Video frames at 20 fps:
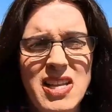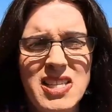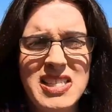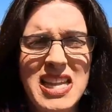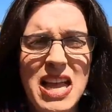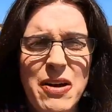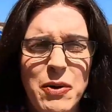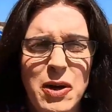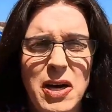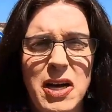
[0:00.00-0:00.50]

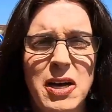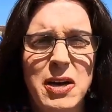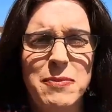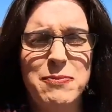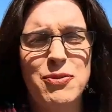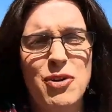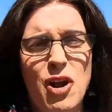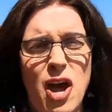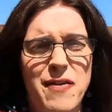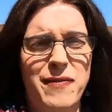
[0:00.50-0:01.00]
There's now
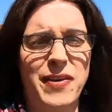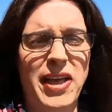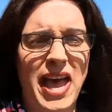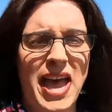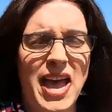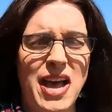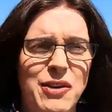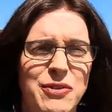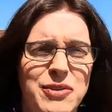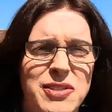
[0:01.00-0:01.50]
a private
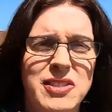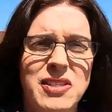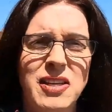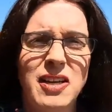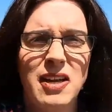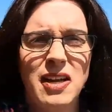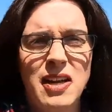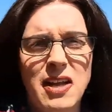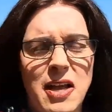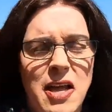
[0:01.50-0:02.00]
house.
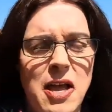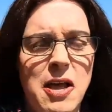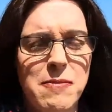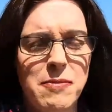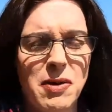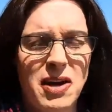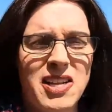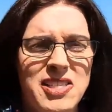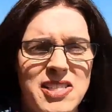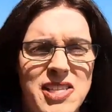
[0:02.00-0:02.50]

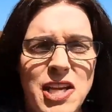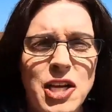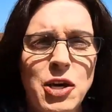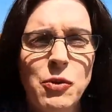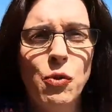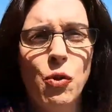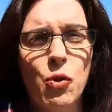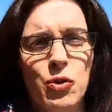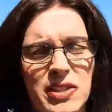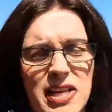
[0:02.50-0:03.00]
I'm going to
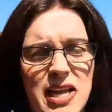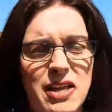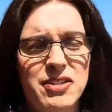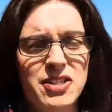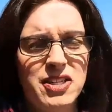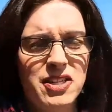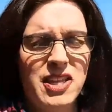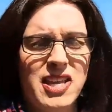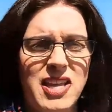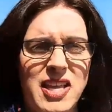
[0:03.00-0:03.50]
take a walk
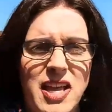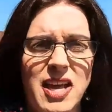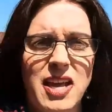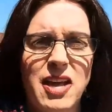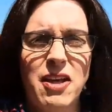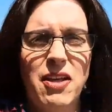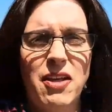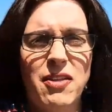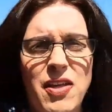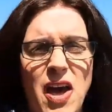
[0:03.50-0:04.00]
down to the
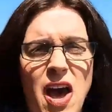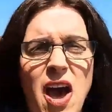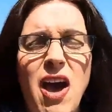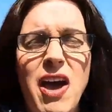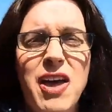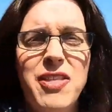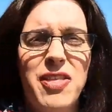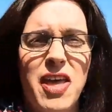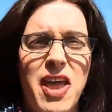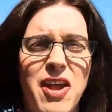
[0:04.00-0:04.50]

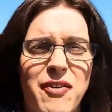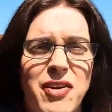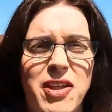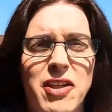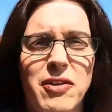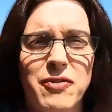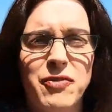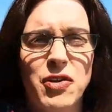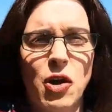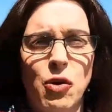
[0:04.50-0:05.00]
Hythe
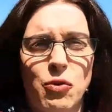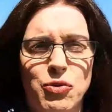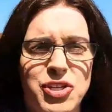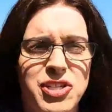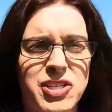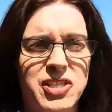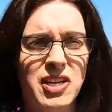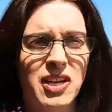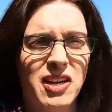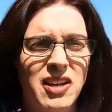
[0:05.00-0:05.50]
area of
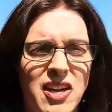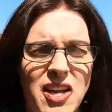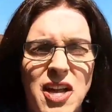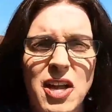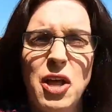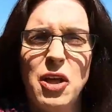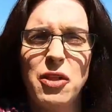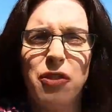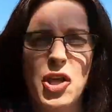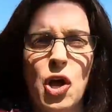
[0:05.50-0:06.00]
Colchester,
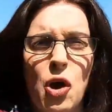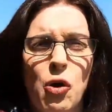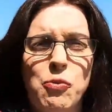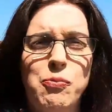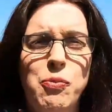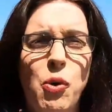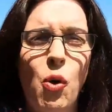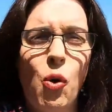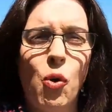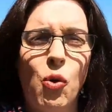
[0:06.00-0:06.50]
the
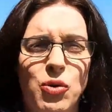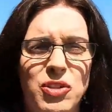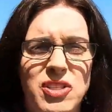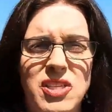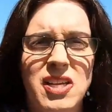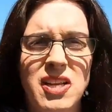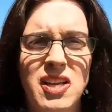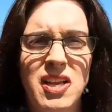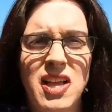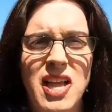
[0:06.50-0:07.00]
old
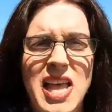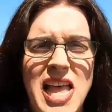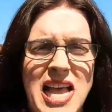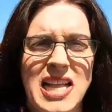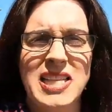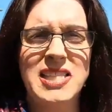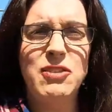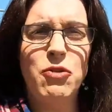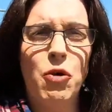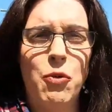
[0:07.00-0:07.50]
port.
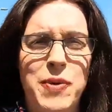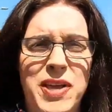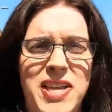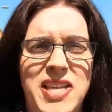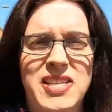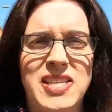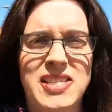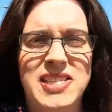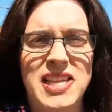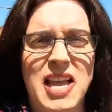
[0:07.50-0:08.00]
See what we
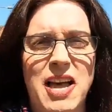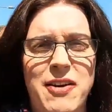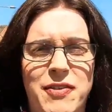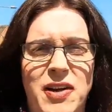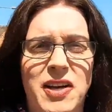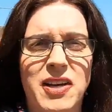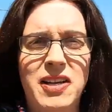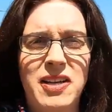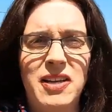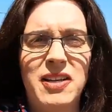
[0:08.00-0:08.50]
can
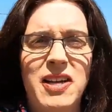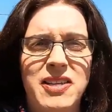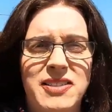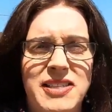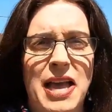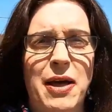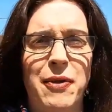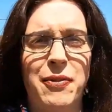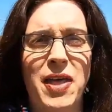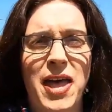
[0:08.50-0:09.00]
discover
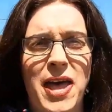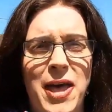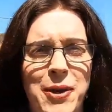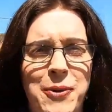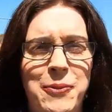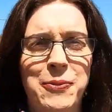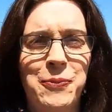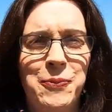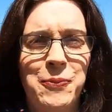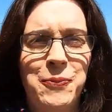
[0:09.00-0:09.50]
down
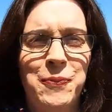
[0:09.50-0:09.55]
there.